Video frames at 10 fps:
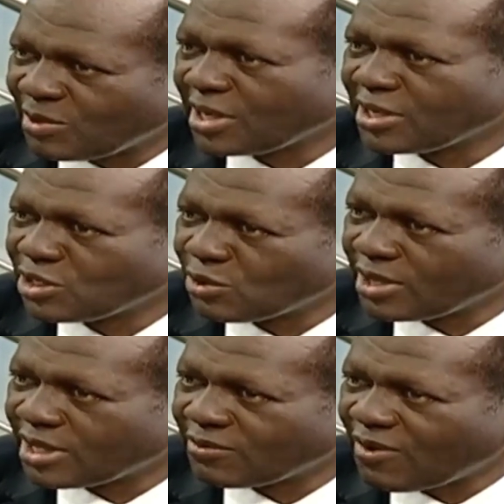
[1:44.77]
making sure
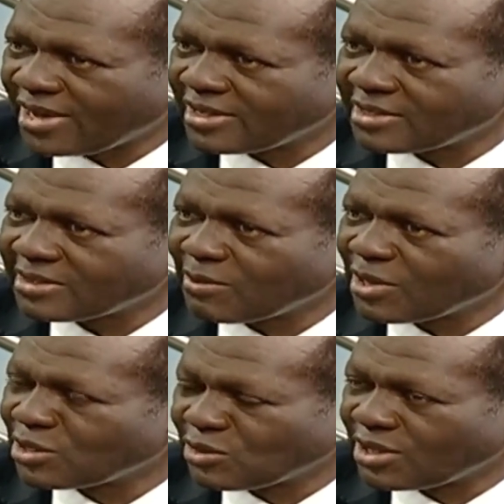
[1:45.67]
that finance,
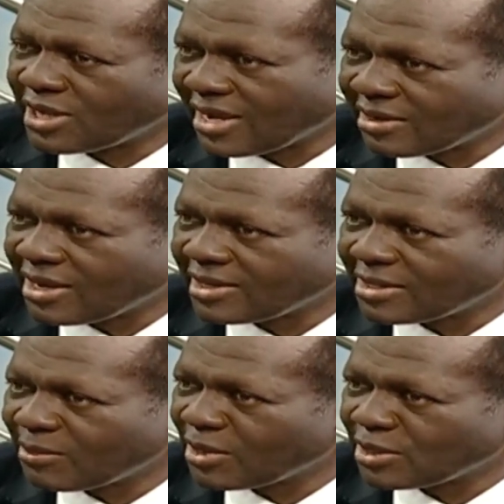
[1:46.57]
making sure that
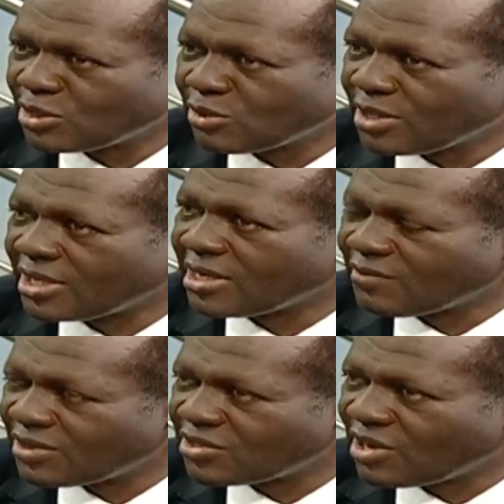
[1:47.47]
agriculture, making sure that
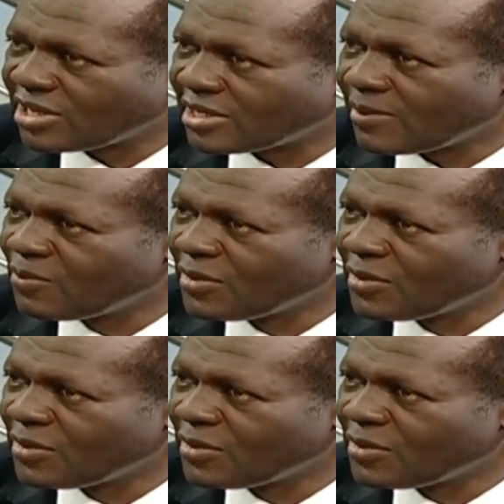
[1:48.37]
infrastructure.